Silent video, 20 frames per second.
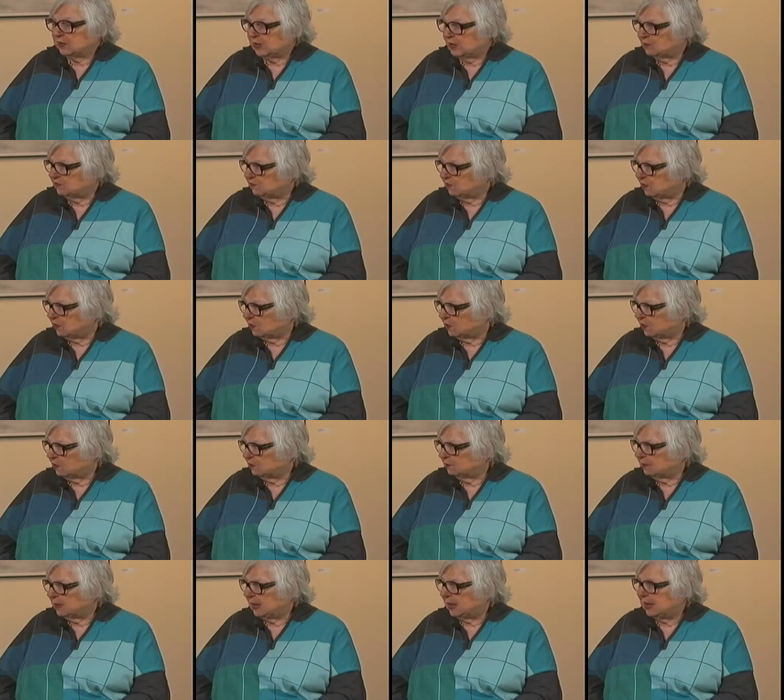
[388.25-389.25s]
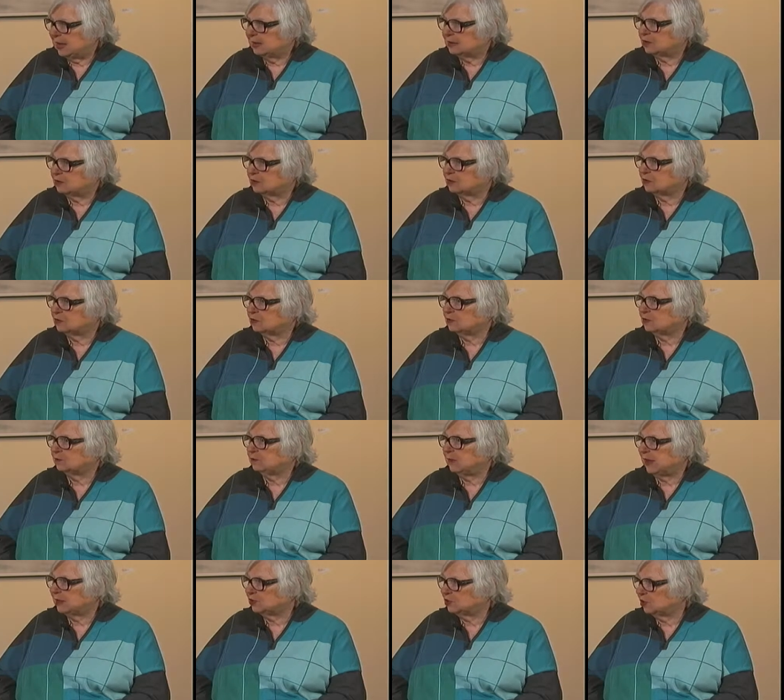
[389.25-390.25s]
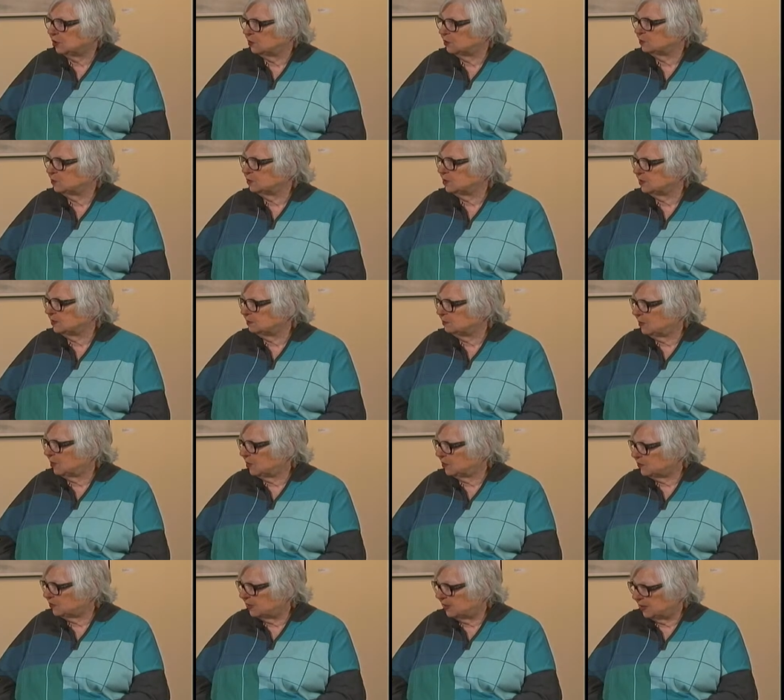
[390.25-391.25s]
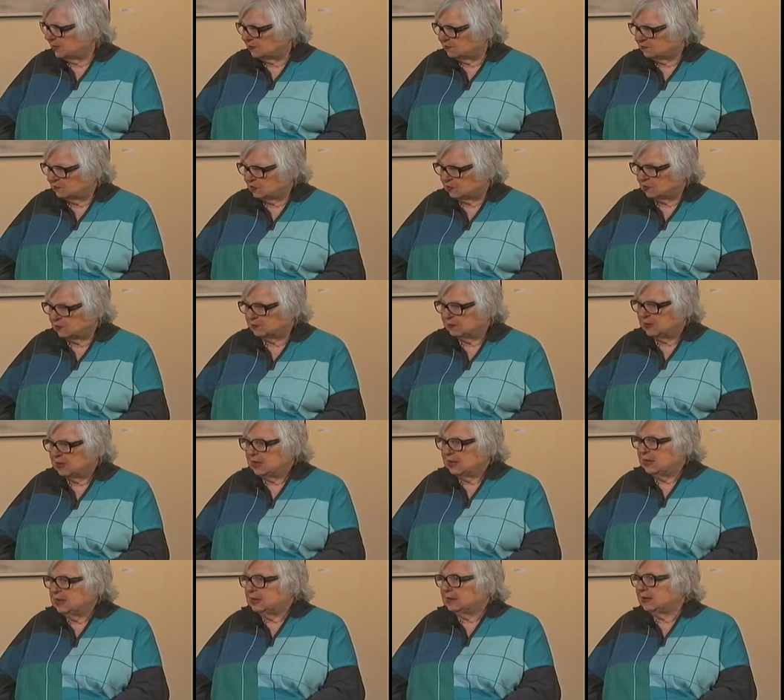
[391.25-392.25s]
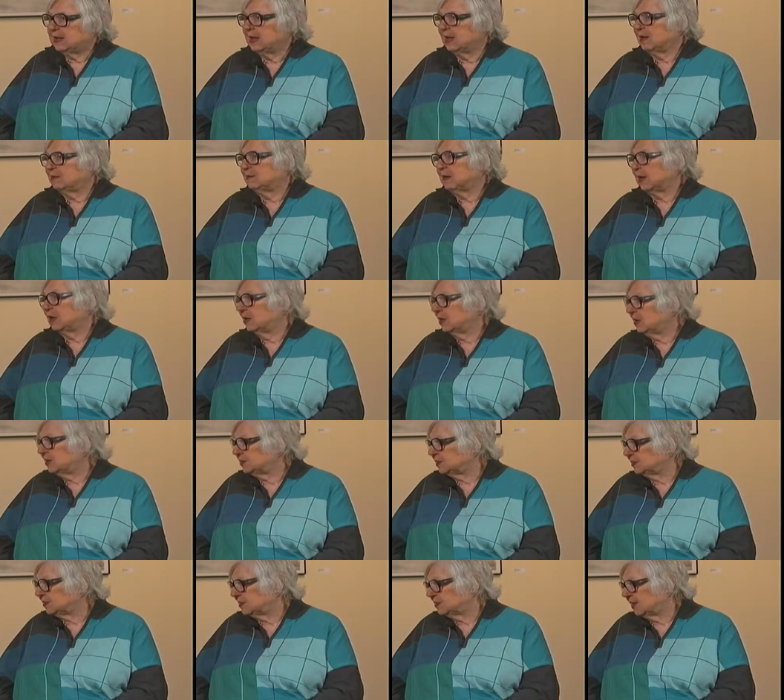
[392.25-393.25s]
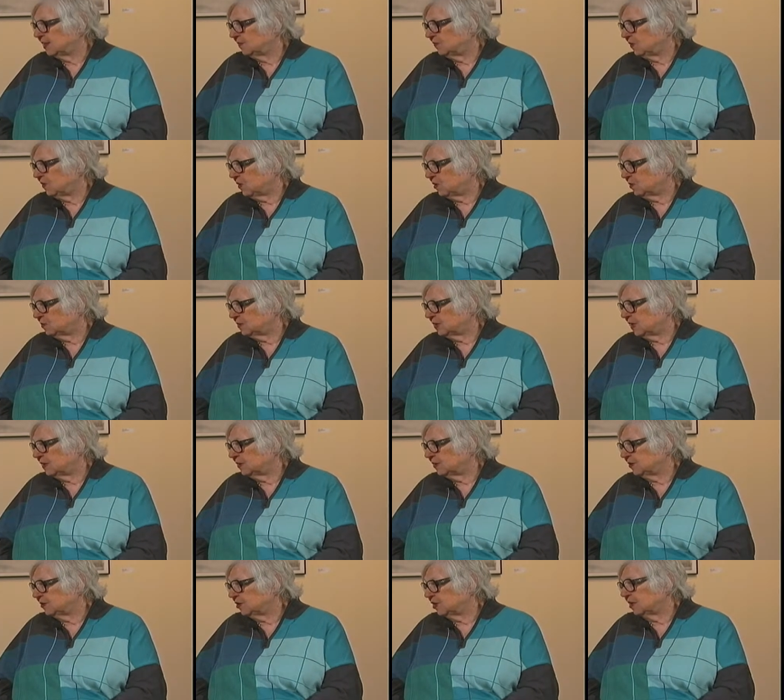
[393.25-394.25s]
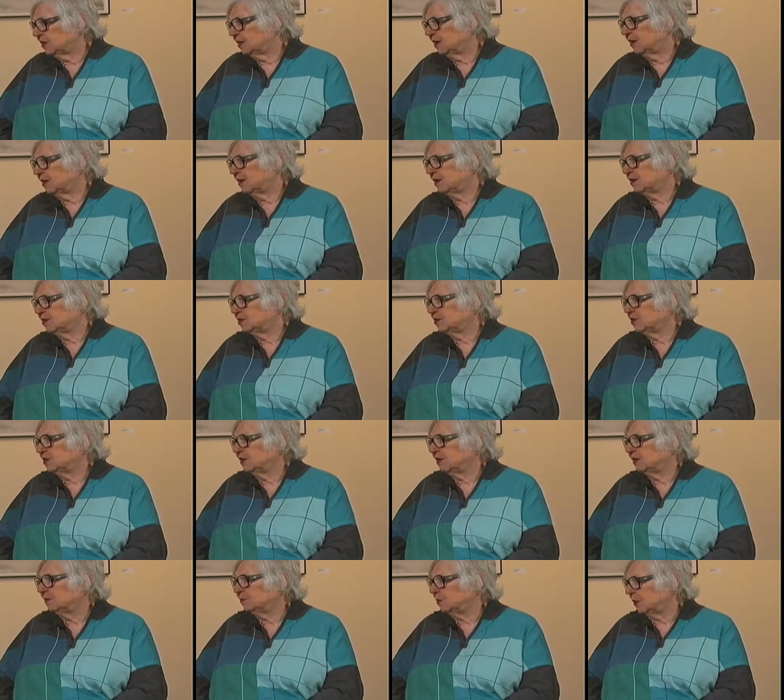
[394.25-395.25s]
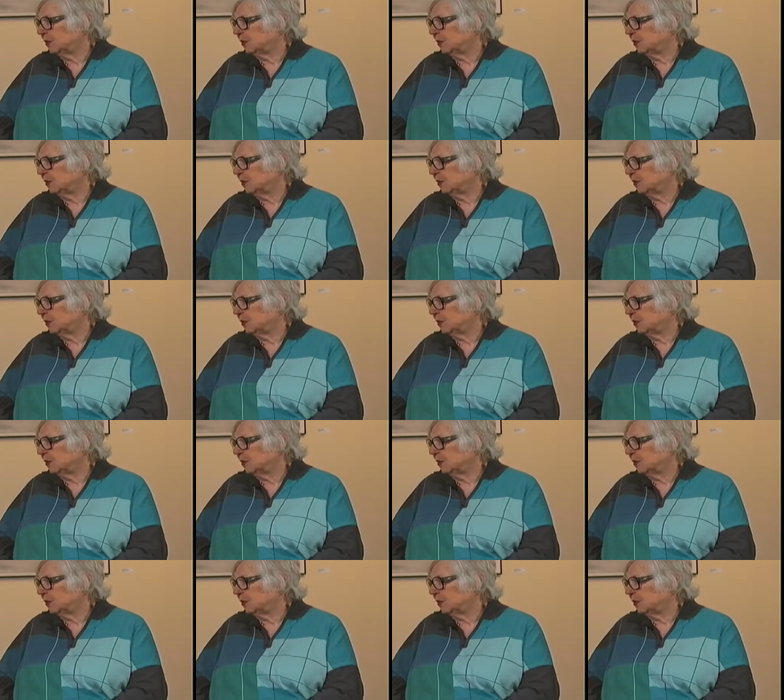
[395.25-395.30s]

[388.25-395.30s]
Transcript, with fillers: had a farm. My aunt and uncle, Mac Jones and Martha, had a farm. Now, my cousins have farms out there, John Hodge and, and